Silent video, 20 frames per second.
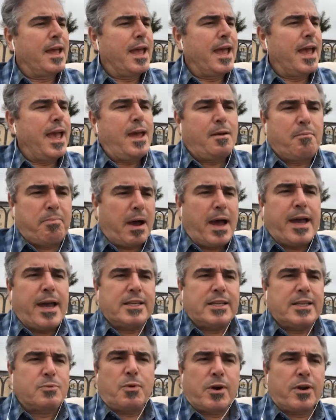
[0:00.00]
and buys
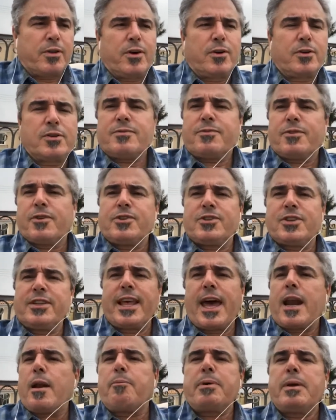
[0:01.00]
one of those fruits, and
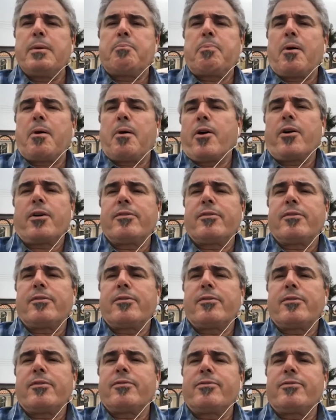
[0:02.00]
that'll be part of
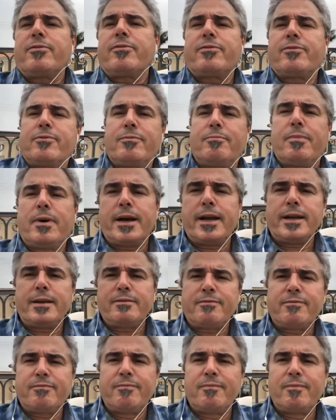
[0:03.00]

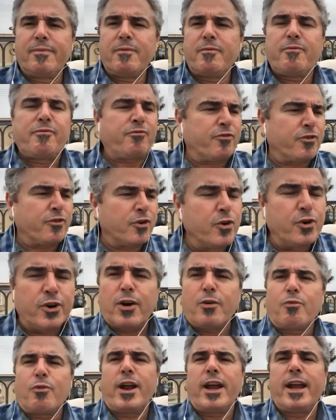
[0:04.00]
my fruit
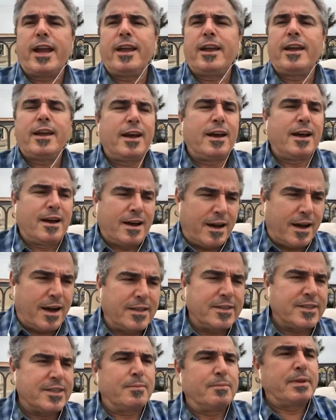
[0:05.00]
array on
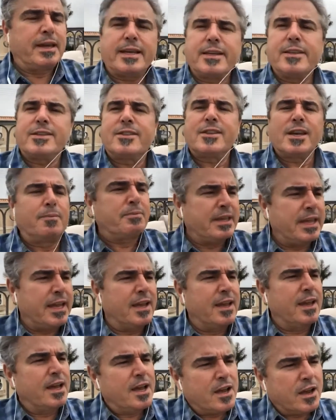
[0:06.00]
some days. Something
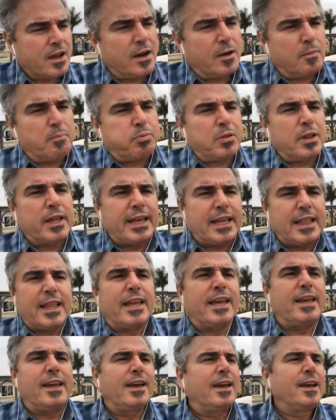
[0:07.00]

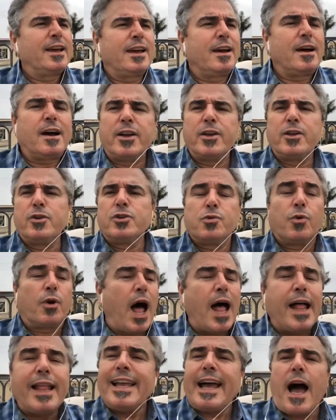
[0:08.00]
completely unusual.
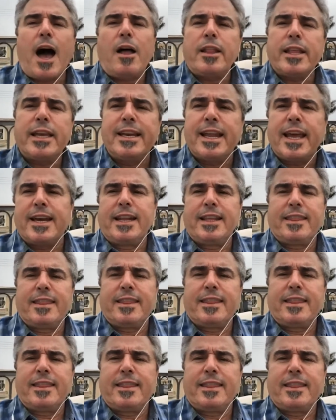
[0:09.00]
I'll, I'll eat anything.